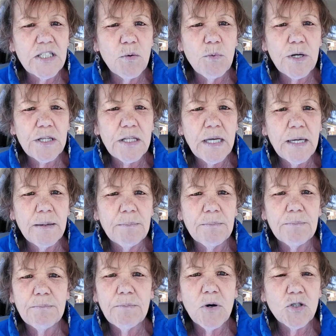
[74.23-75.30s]
with
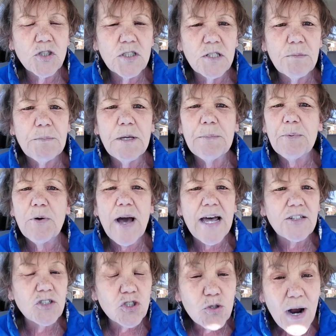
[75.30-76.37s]
him. Most of the people
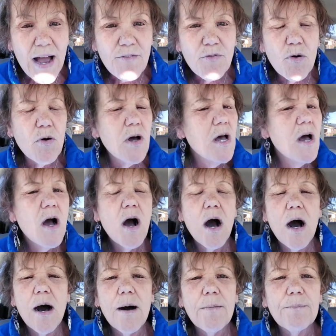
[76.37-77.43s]
had to travel,
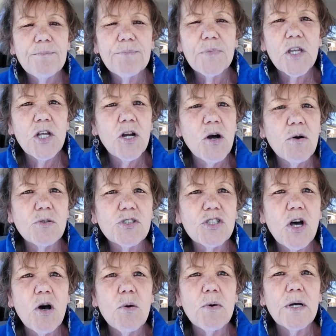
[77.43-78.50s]

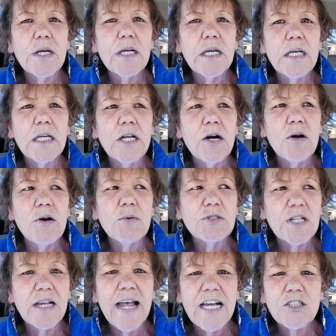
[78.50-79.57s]
You know, it was
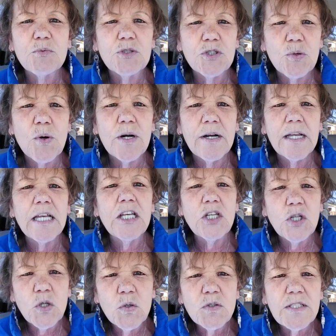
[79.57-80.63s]
a last resort, and he
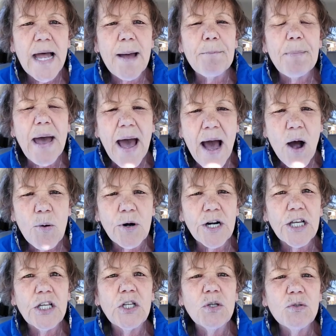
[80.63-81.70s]
used that power.
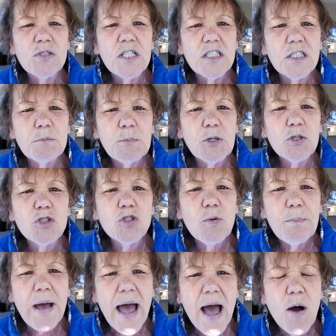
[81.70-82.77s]
He used his spiritual
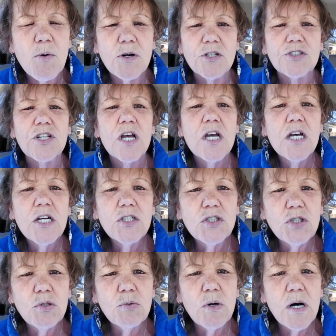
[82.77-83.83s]
powers
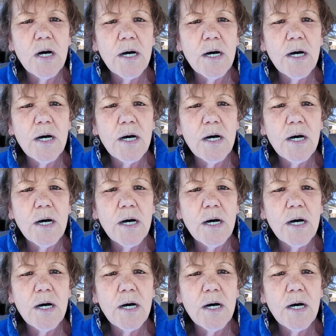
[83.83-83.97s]
to